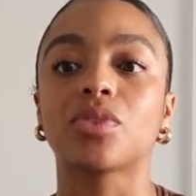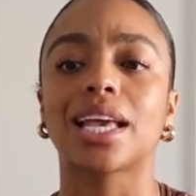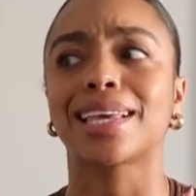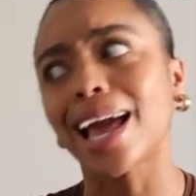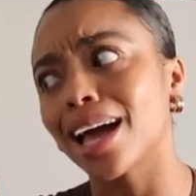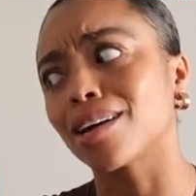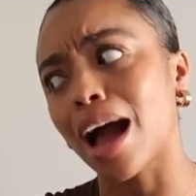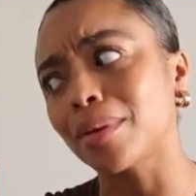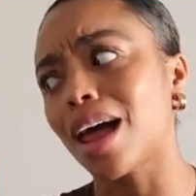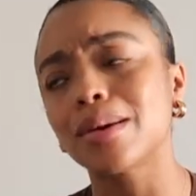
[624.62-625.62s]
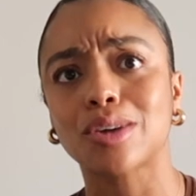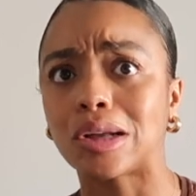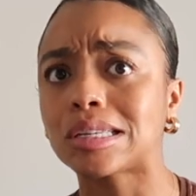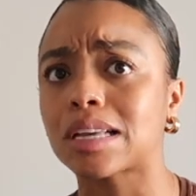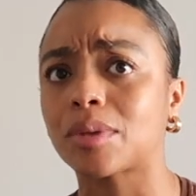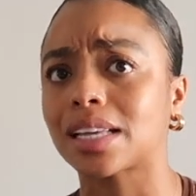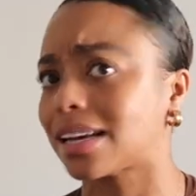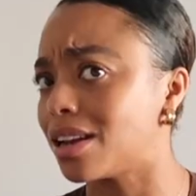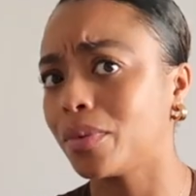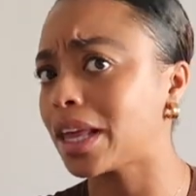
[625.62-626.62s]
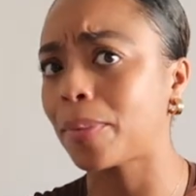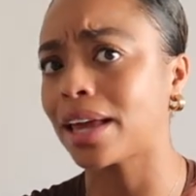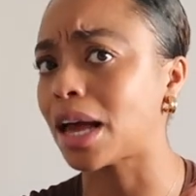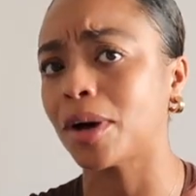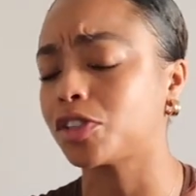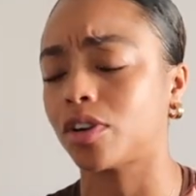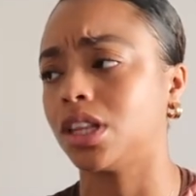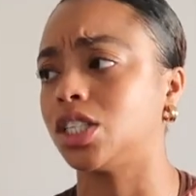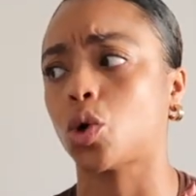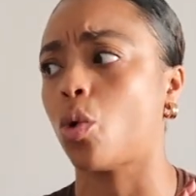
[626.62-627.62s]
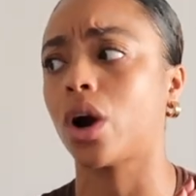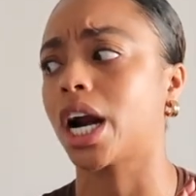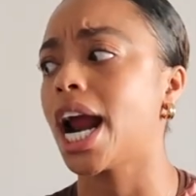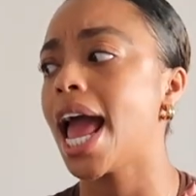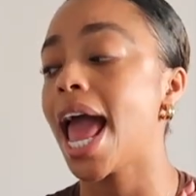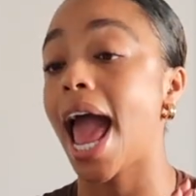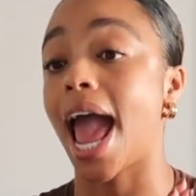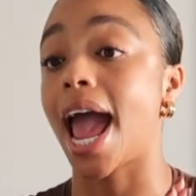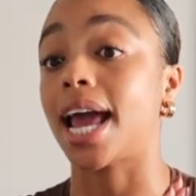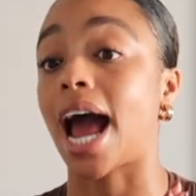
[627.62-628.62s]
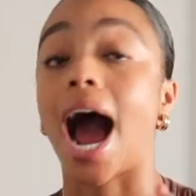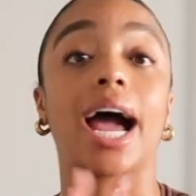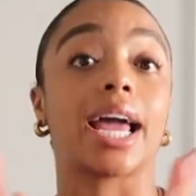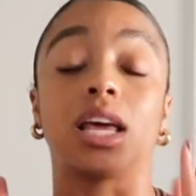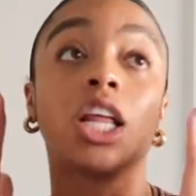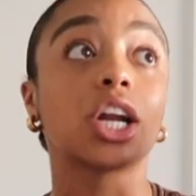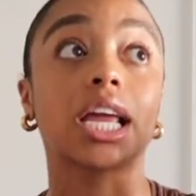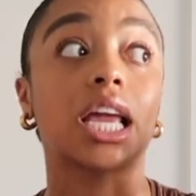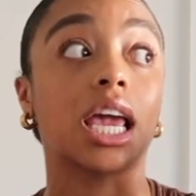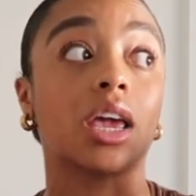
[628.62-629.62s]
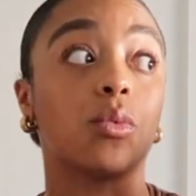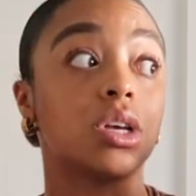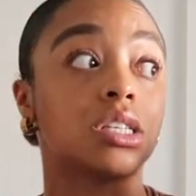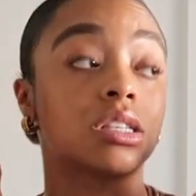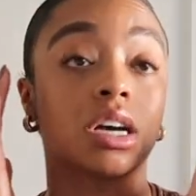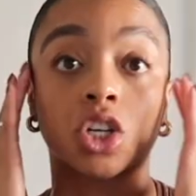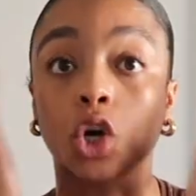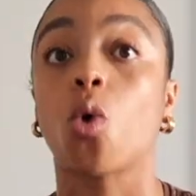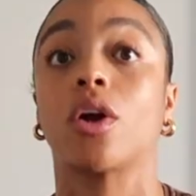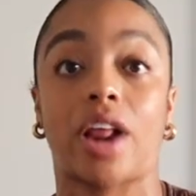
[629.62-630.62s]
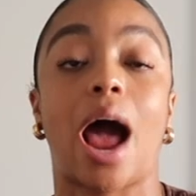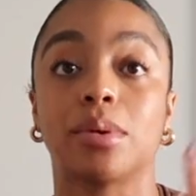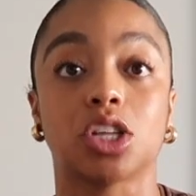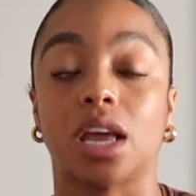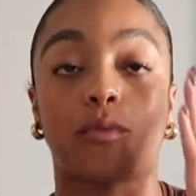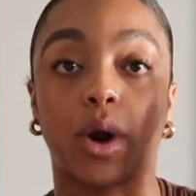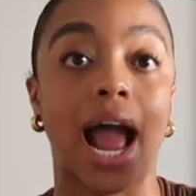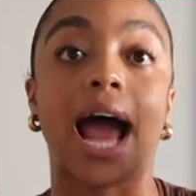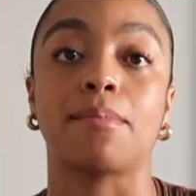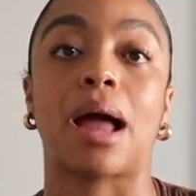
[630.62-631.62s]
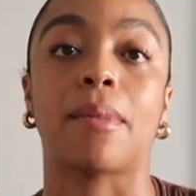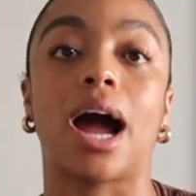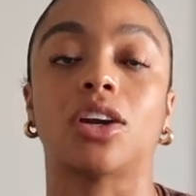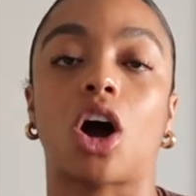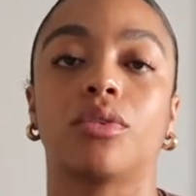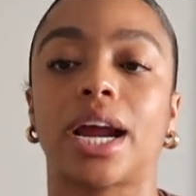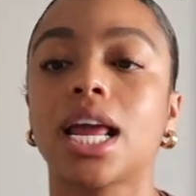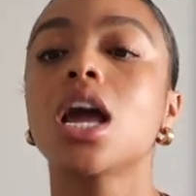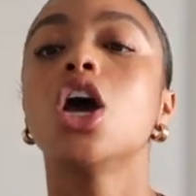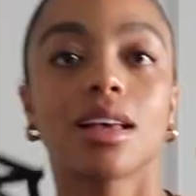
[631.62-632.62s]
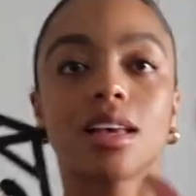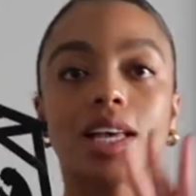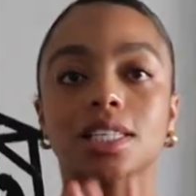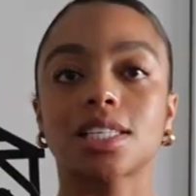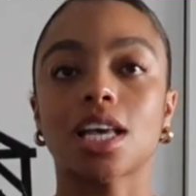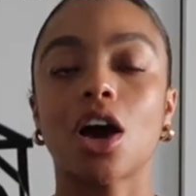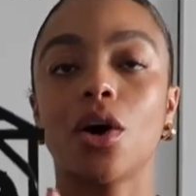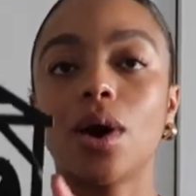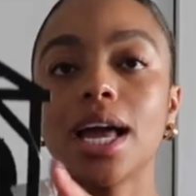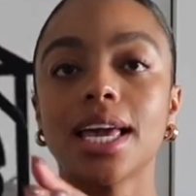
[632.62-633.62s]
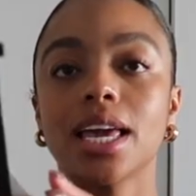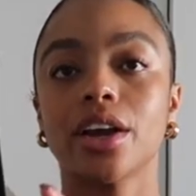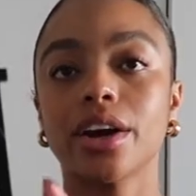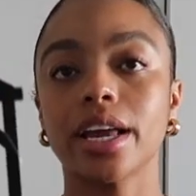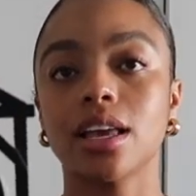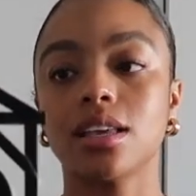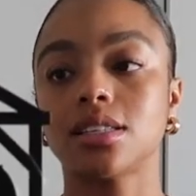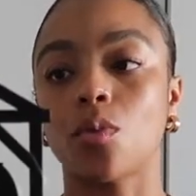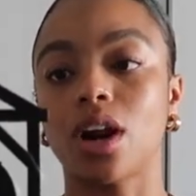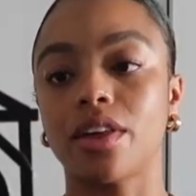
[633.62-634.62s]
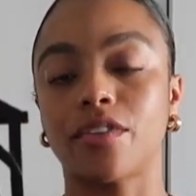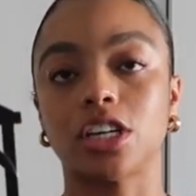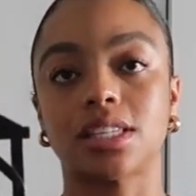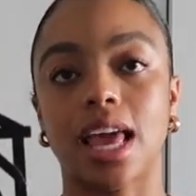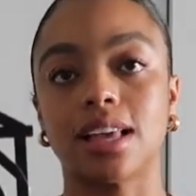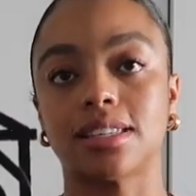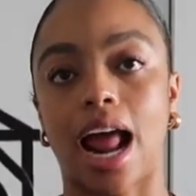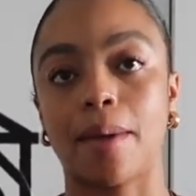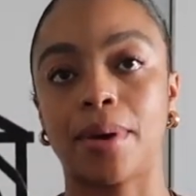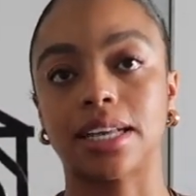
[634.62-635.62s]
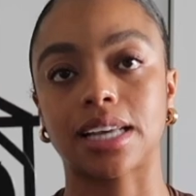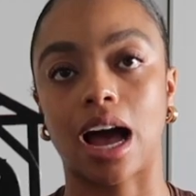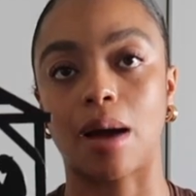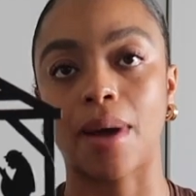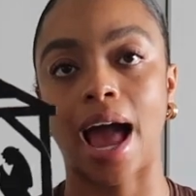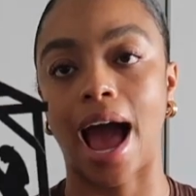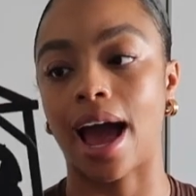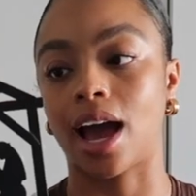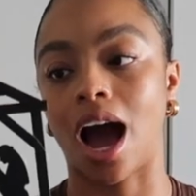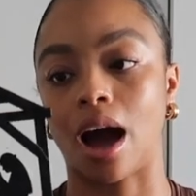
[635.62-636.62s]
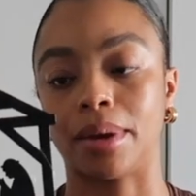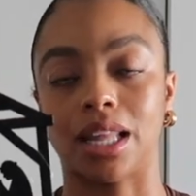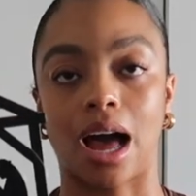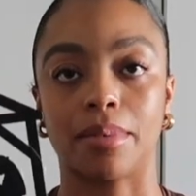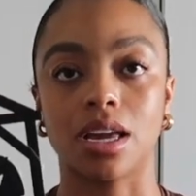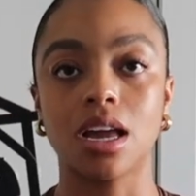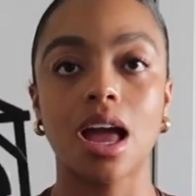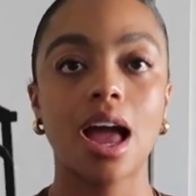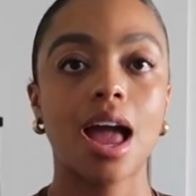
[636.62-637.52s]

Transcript: yeah, Hobby Lobby's onto something. So I didn't really pay that much for the decor. And it was the decor that I was looking for and had in my mind already. So here is one of the first things that I picked up at Hobby Lobby,